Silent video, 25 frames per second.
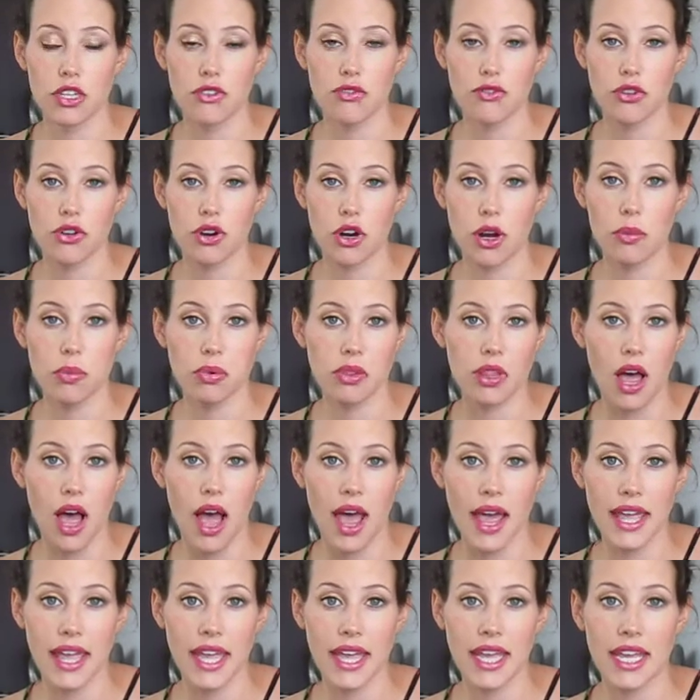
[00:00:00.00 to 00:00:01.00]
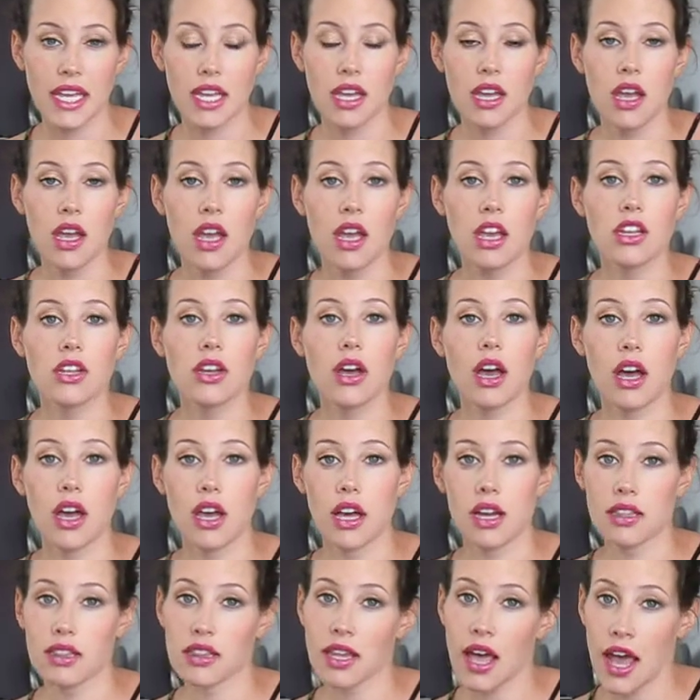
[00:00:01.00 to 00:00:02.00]
for applying
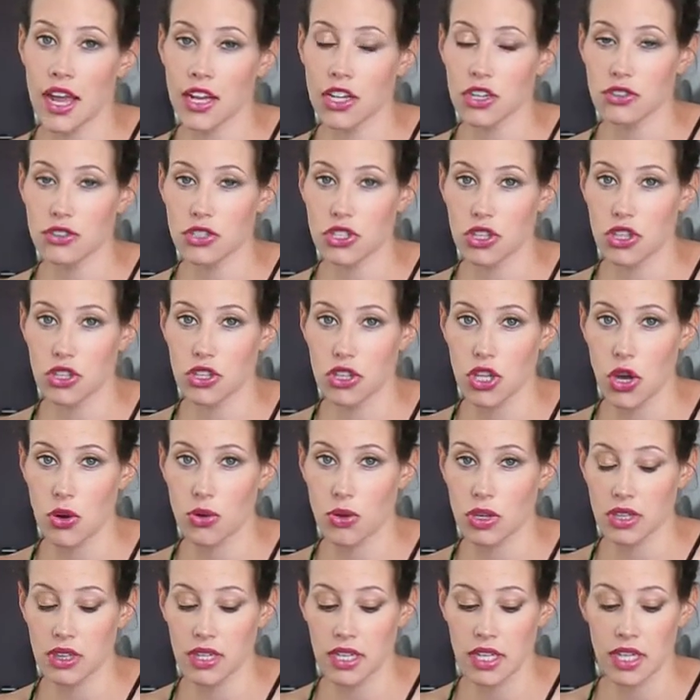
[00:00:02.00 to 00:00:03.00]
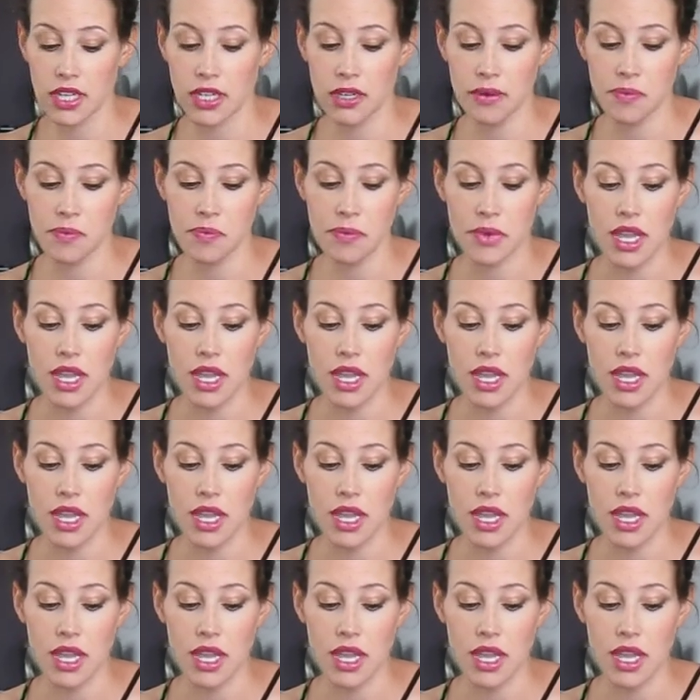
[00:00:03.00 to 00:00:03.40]
liner to the lower lid.